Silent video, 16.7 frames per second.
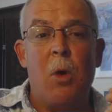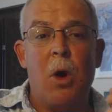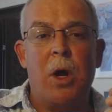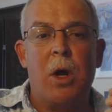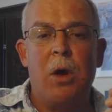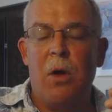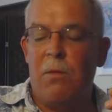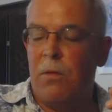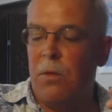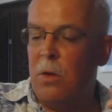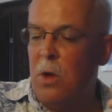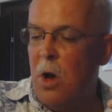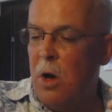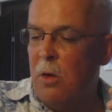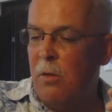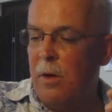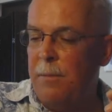market over the
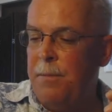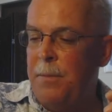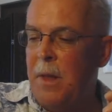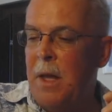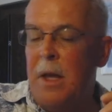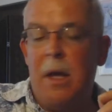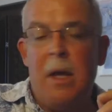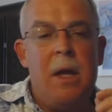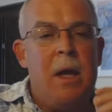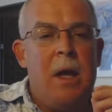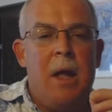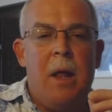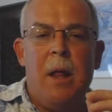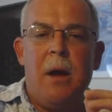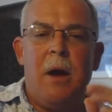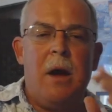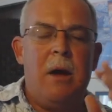long run.
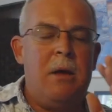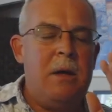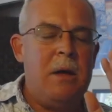Now,